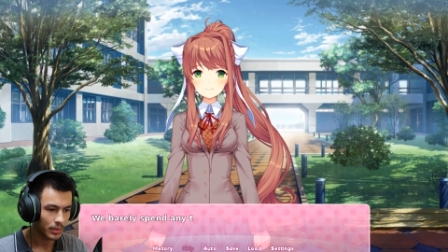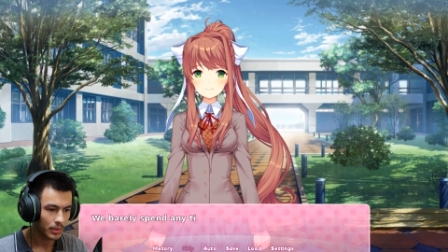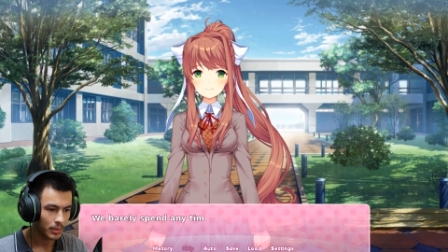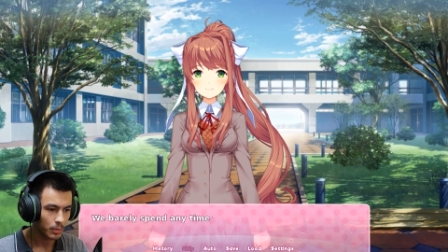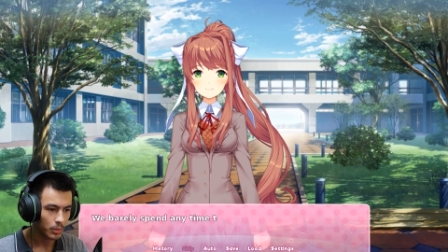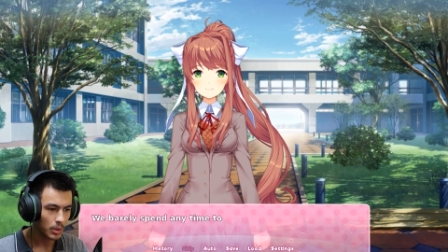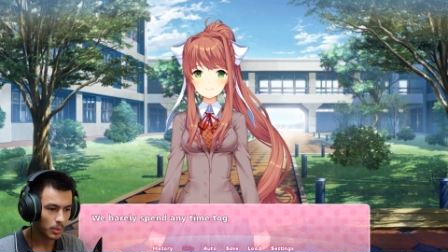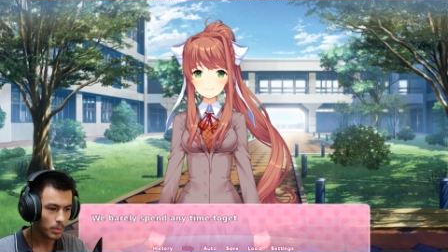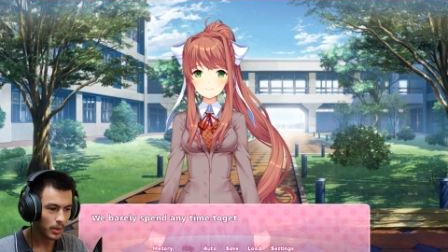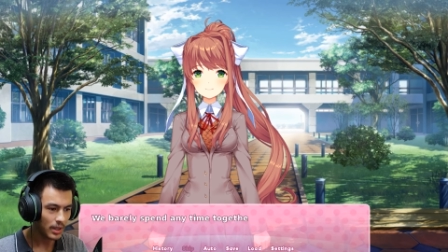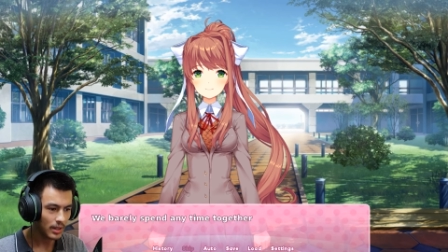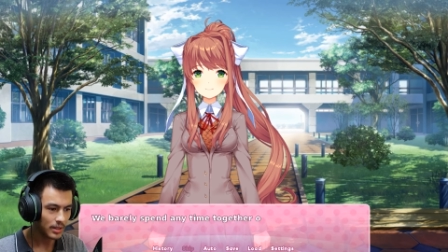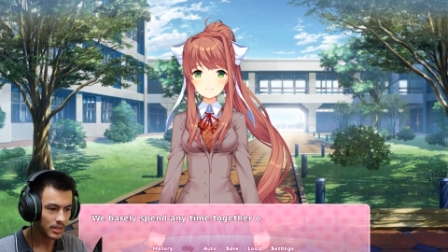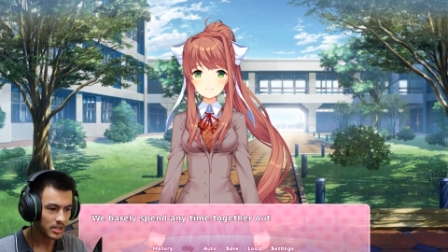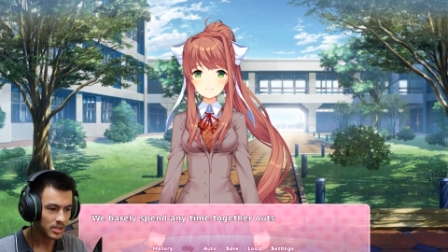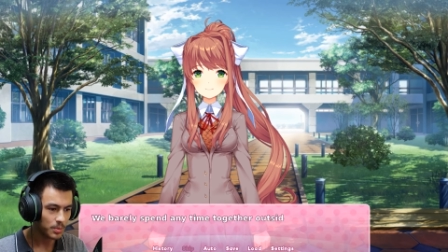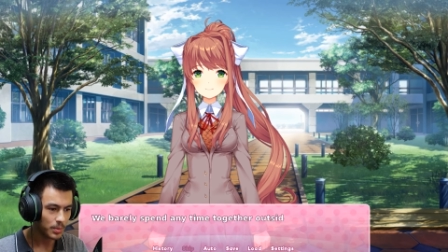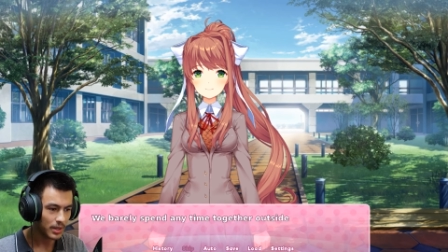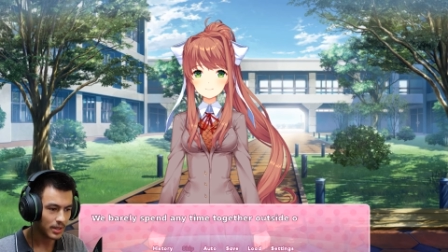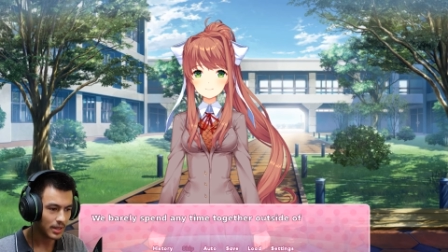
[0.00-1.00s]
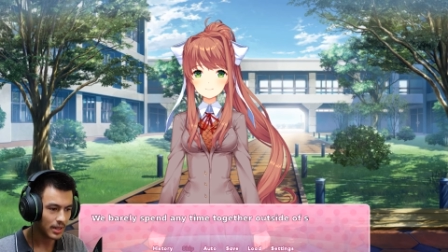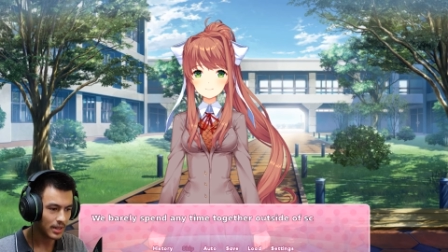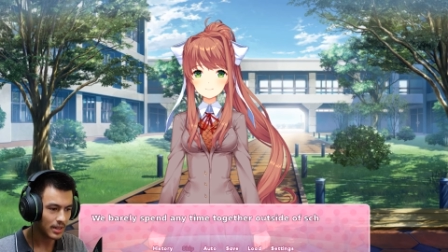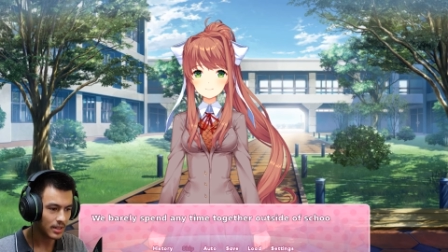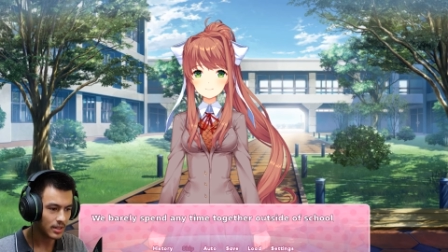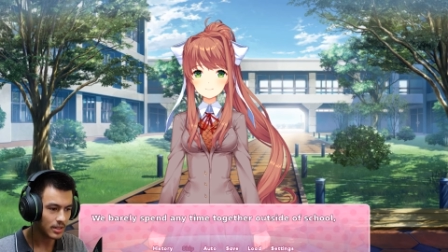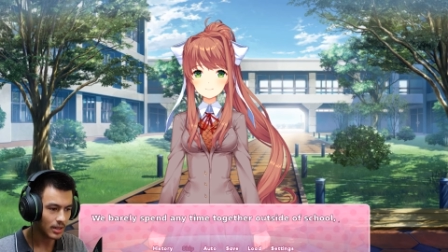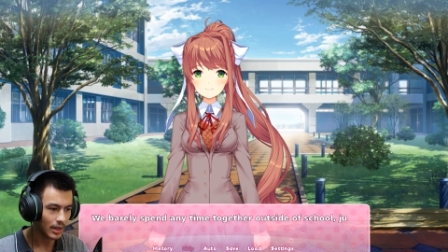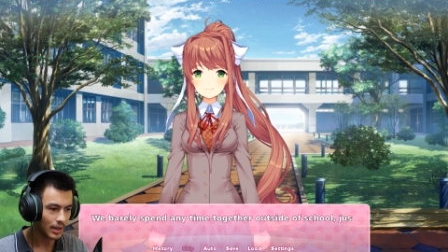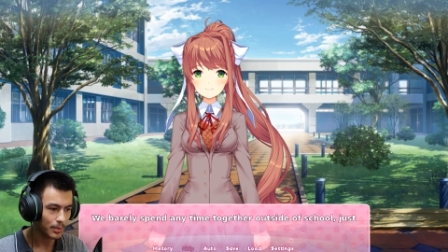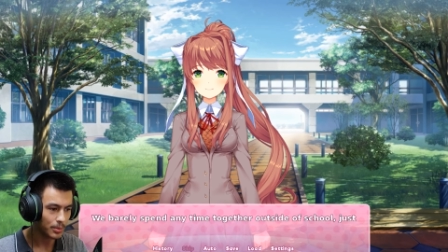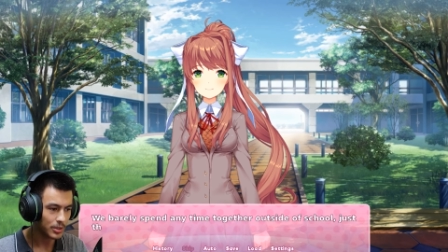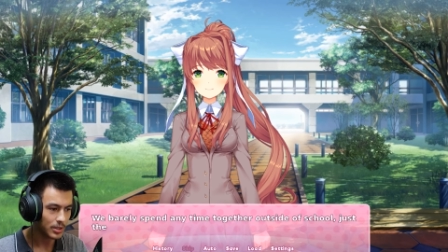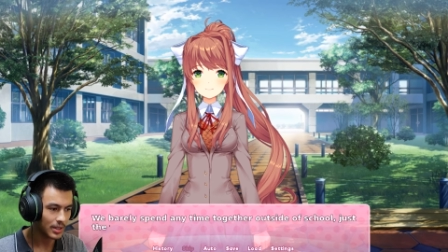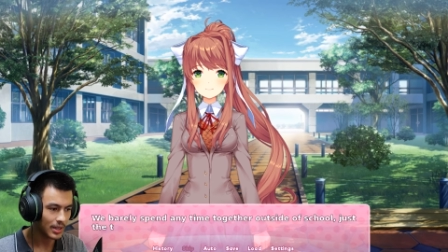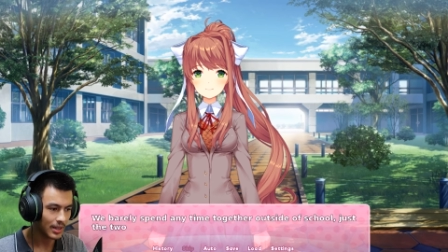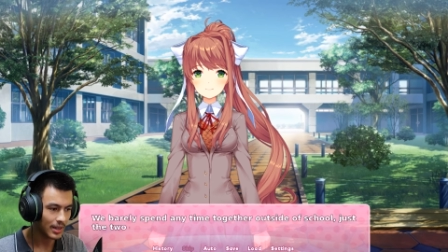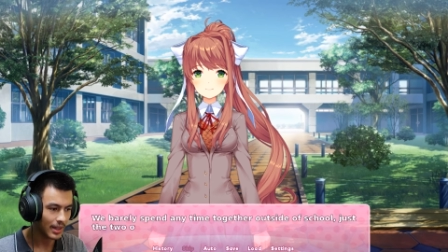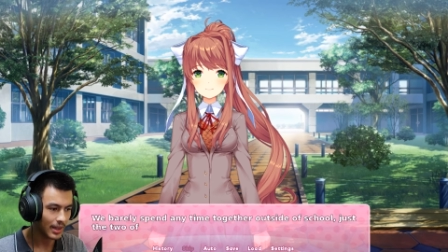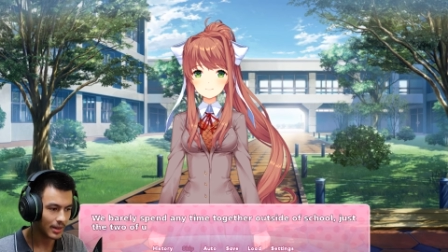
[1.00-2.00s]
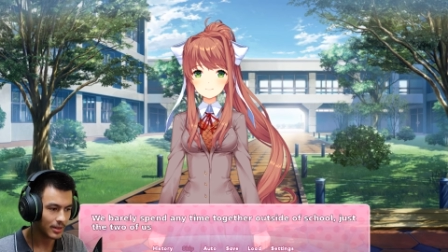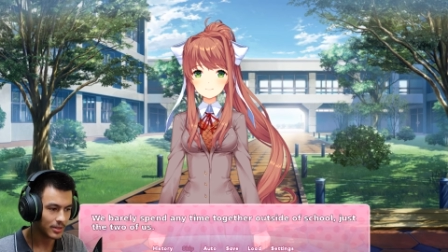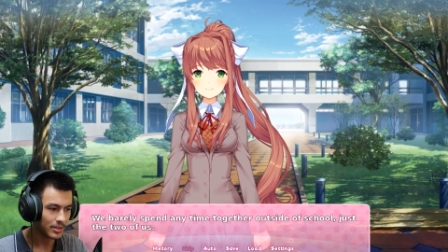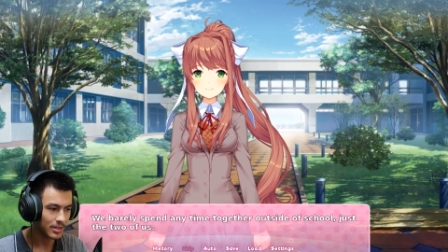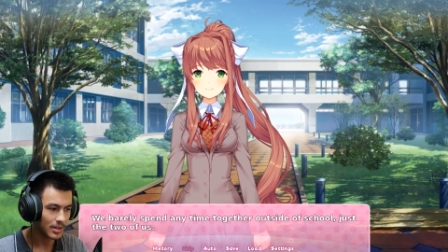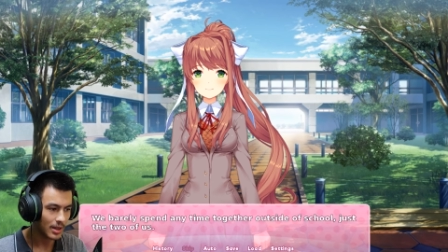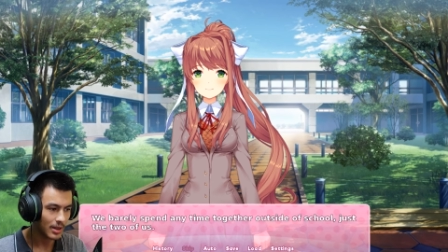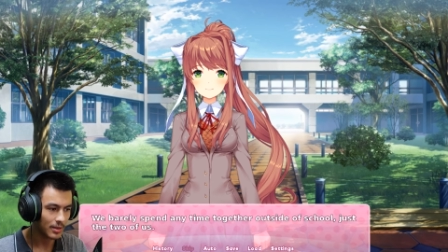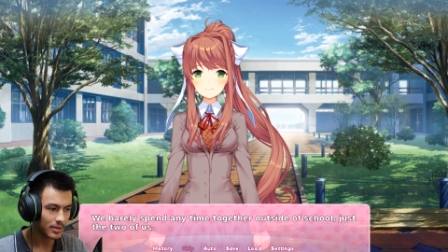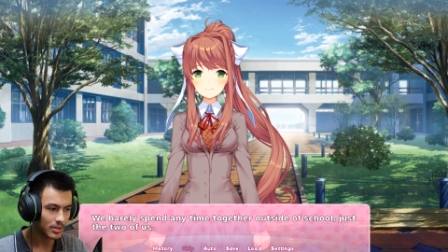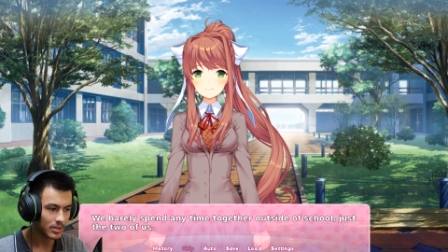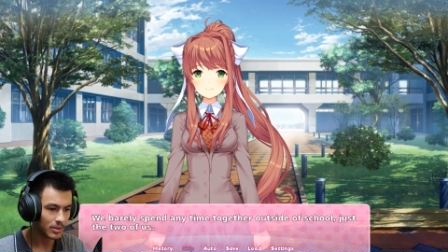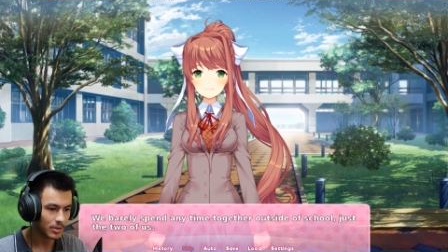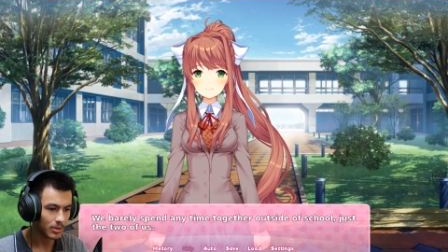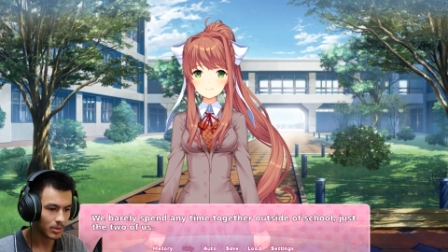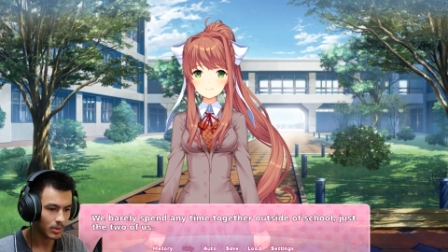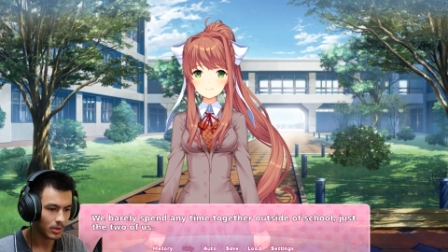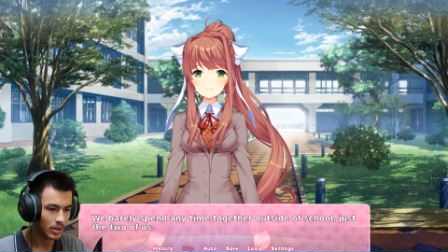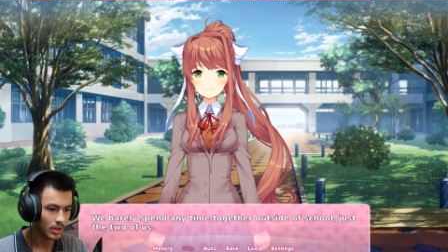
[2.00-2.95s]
We barely spend any time together outside school.